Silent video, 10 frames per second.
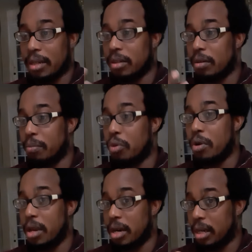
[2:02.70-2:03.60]
at some
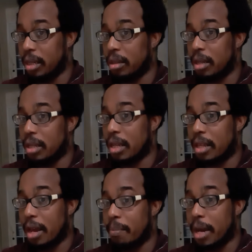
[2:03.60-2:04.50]
point, and I like to think that
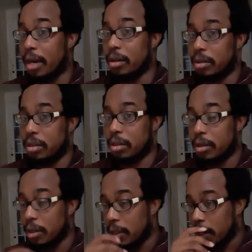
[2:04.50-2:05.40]
that matters.
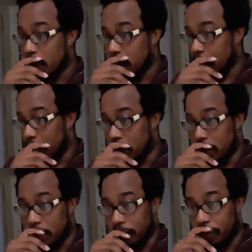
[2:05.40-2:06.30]

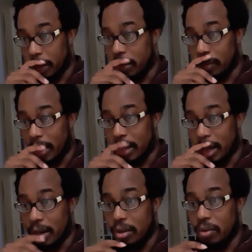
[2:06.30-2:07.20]
Um, I mean, right
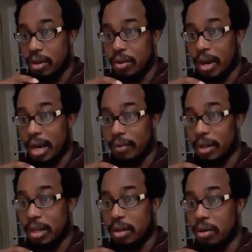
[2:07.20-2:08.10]
now you you have,
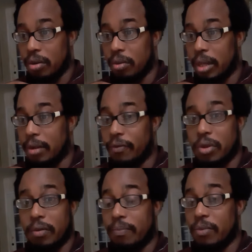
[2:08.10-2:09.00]
like, you know, like,
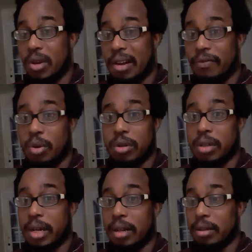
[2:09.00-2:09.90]
you have future
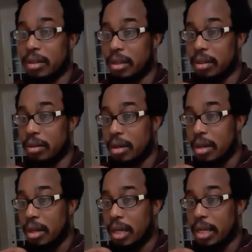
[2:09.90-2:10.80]
talents and,
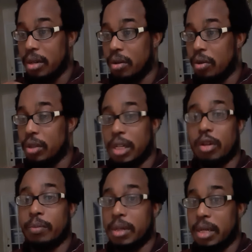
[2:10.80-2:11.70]
like, you know,
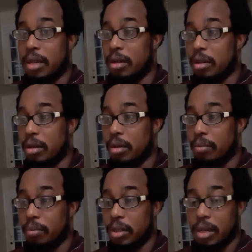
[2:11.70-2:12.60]
Geno Mathena,
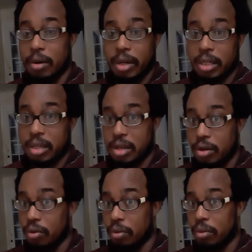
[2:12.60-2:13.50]
Mysterious
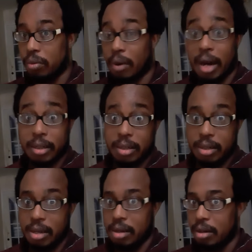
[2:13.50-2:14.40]
Q,
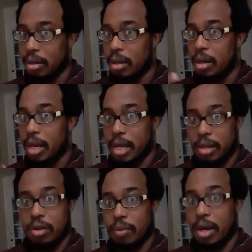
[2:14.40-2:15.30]
Roxy C, A
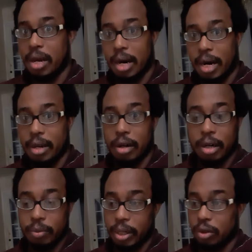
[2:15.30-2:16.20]
Q A, High
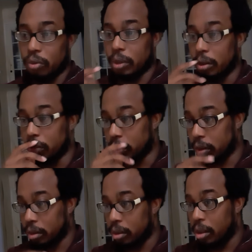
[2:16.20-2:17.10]
On, Rachel Rose.